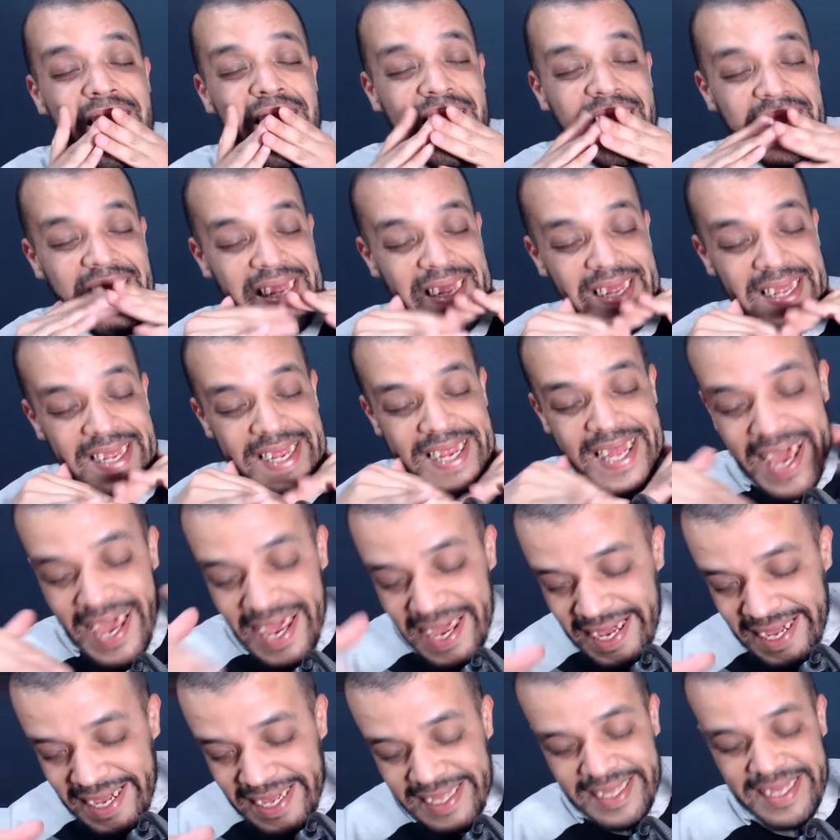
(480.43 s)
the
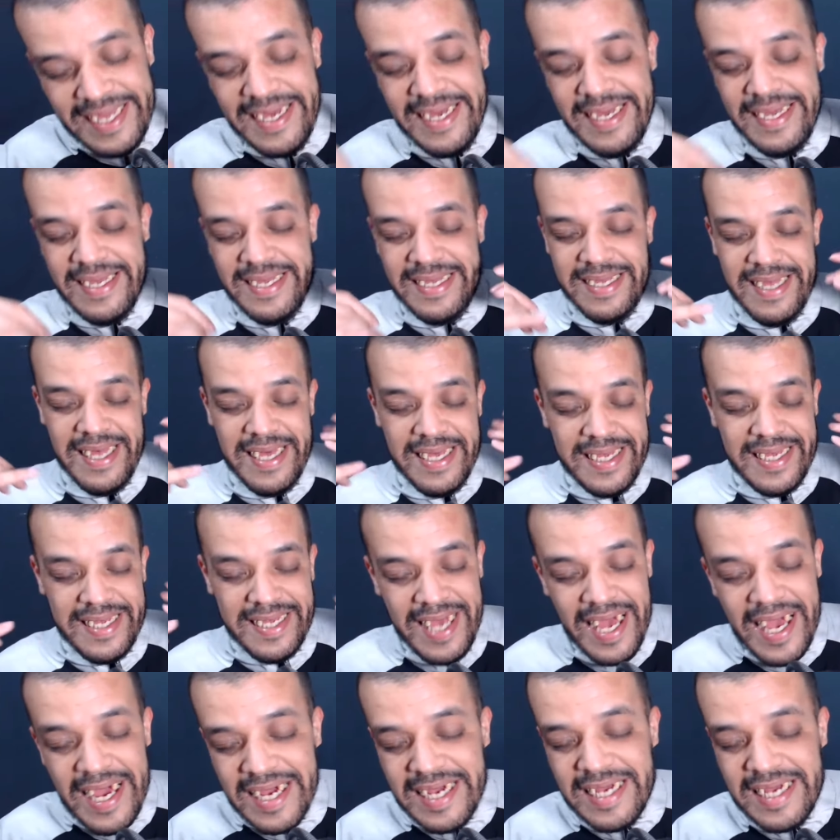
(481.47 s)
ladies, the
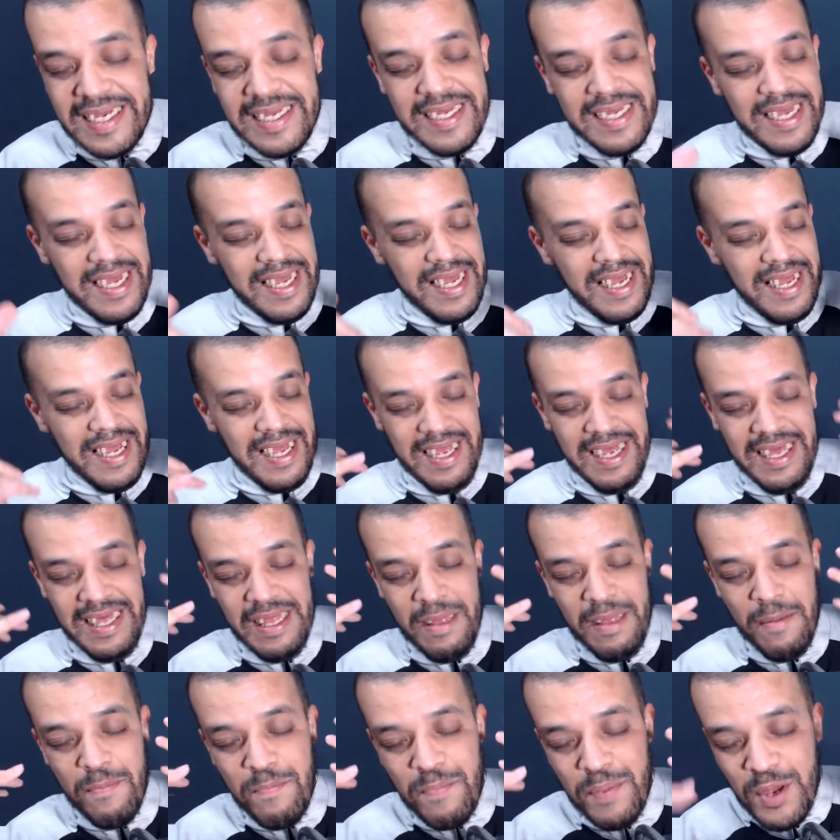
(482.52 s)
sexy,
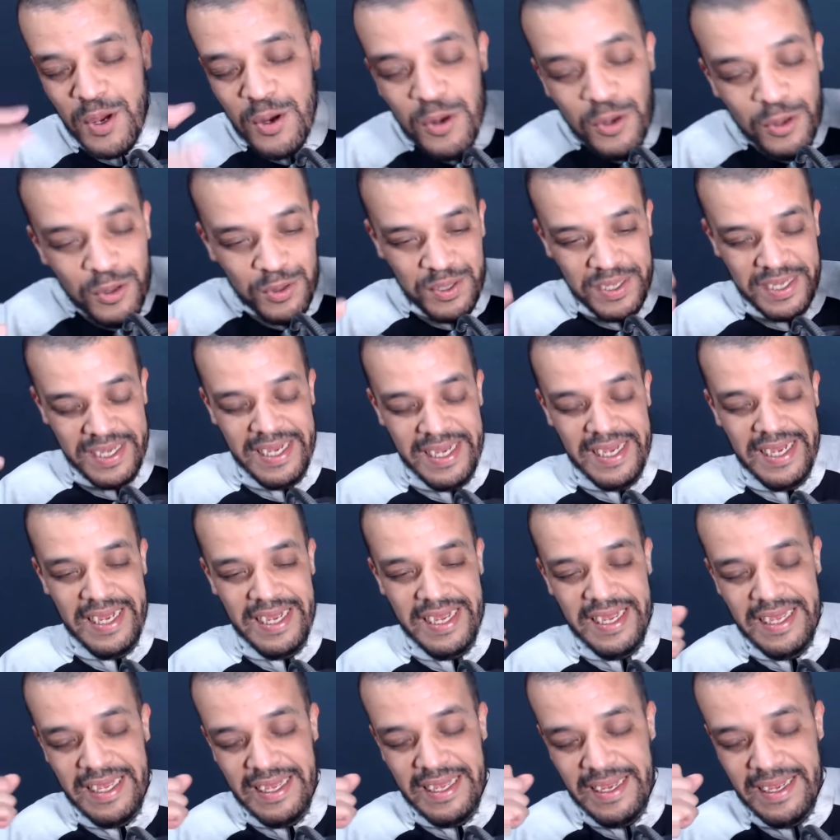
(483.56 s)
the
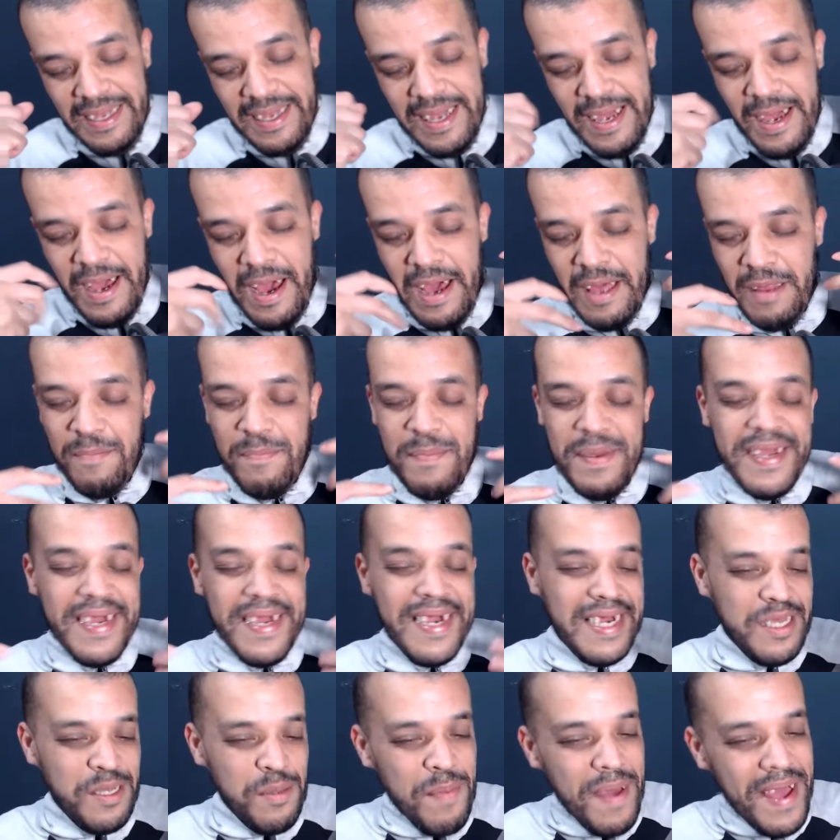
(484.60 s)
beauty, and
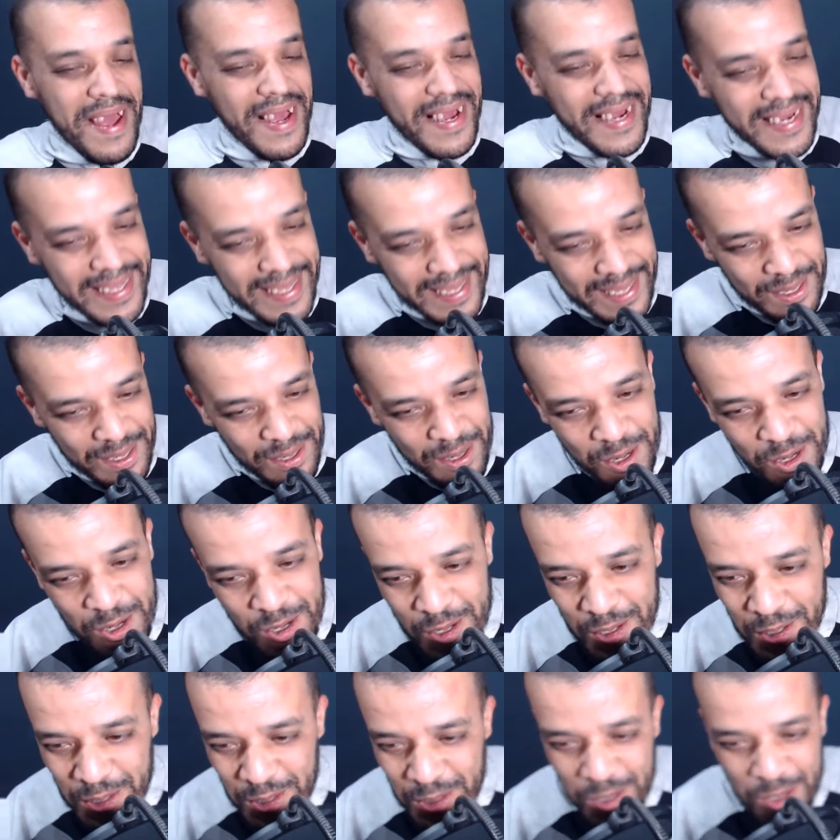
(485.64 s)
big respect
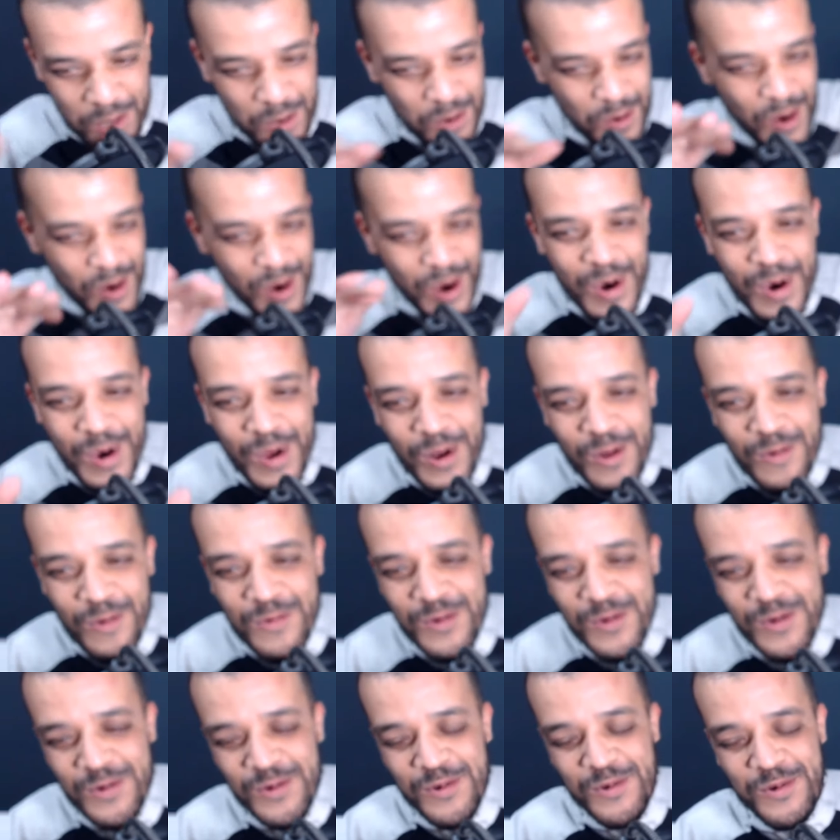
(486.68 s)
to you, all
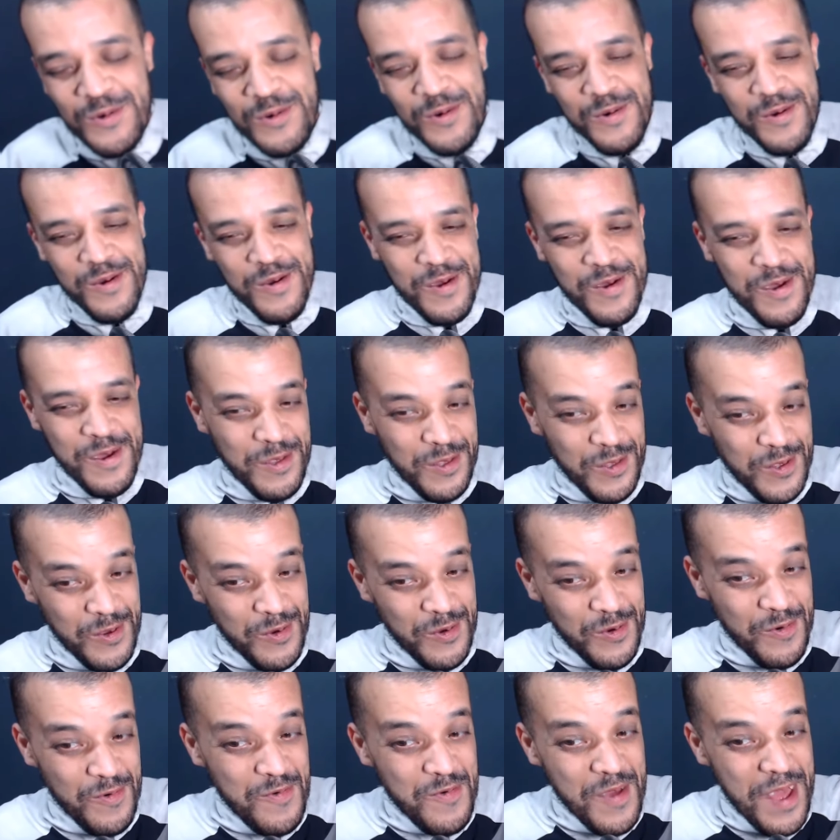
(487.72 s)
of you, to
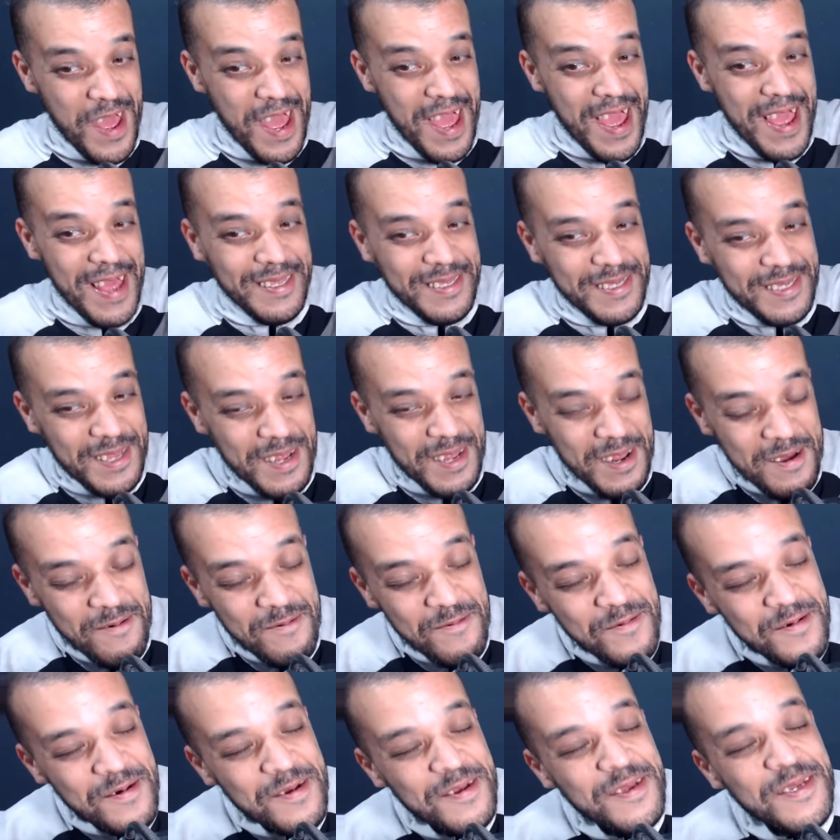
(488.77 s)
your fans,
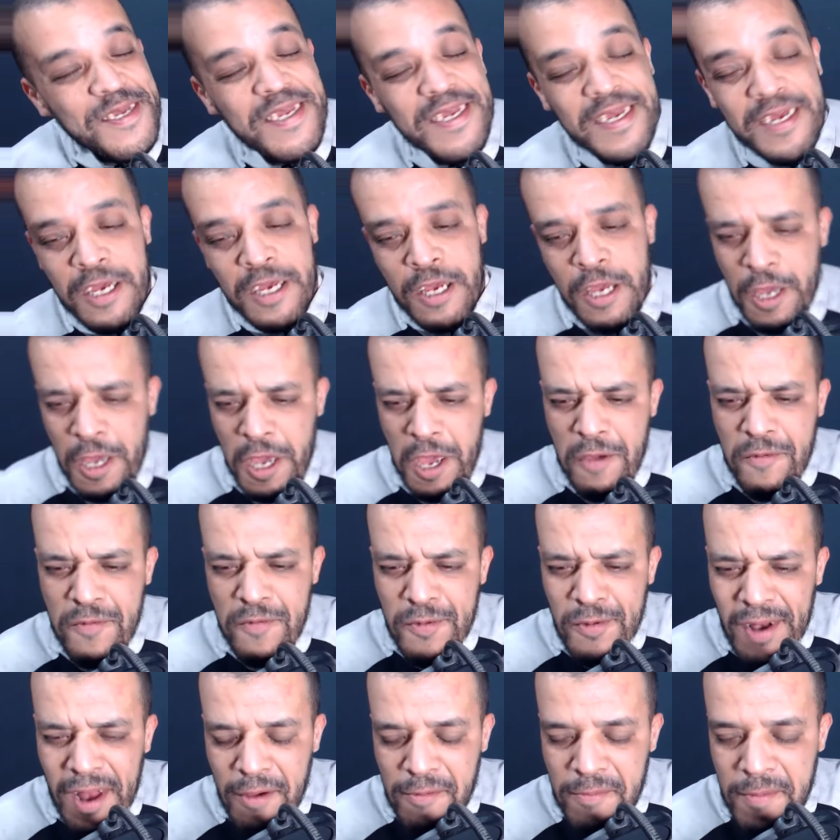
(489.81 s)
lovers. If
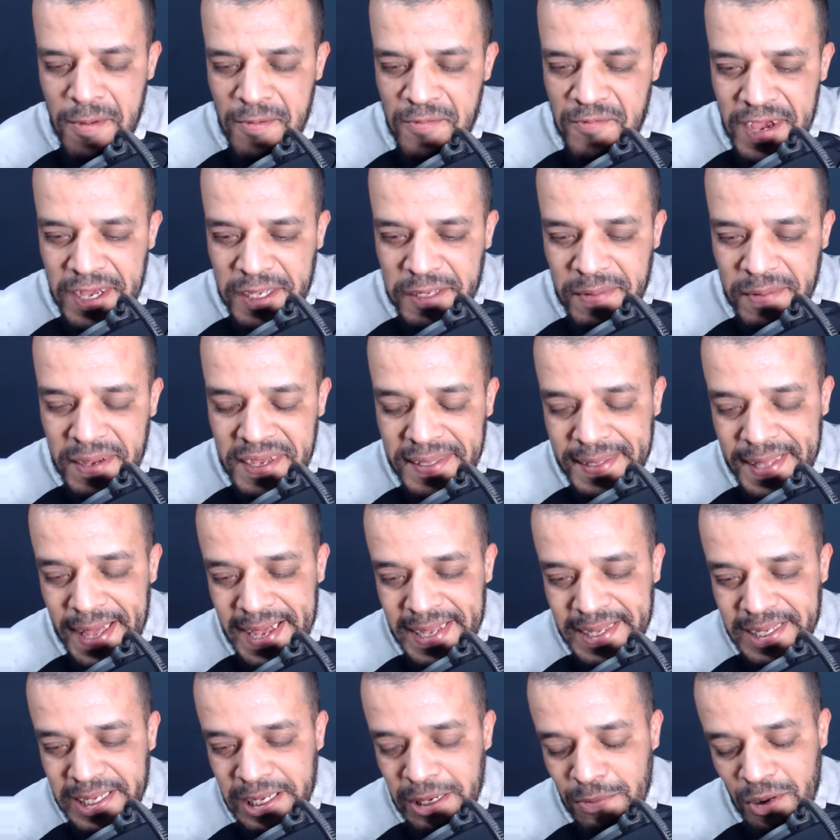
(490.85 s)
you love my face, my
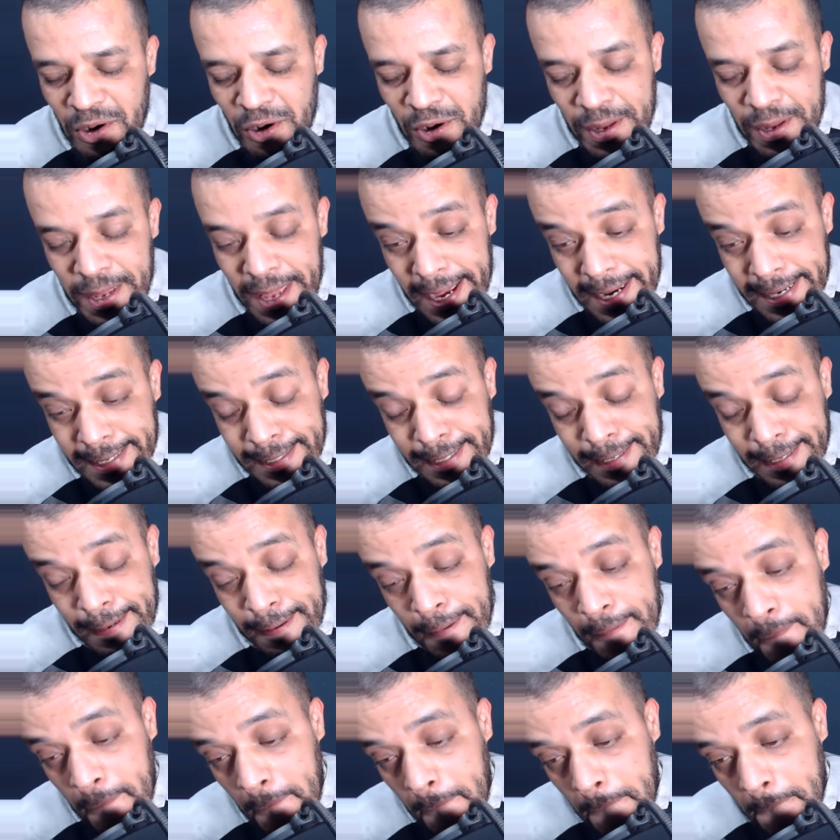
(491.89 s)
dancing, my
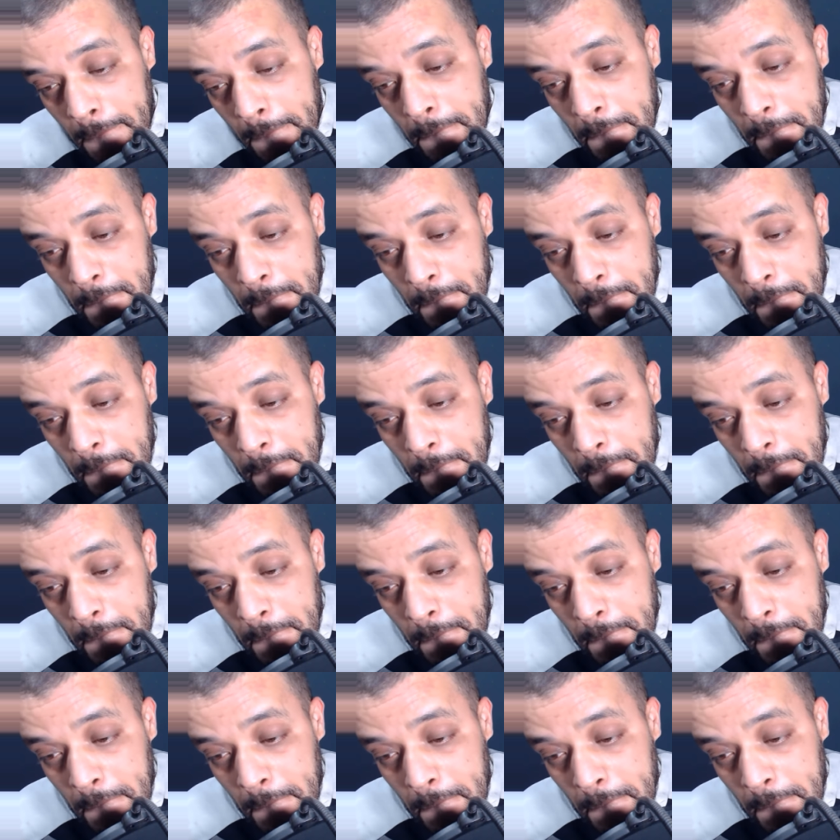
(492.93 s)
reaction,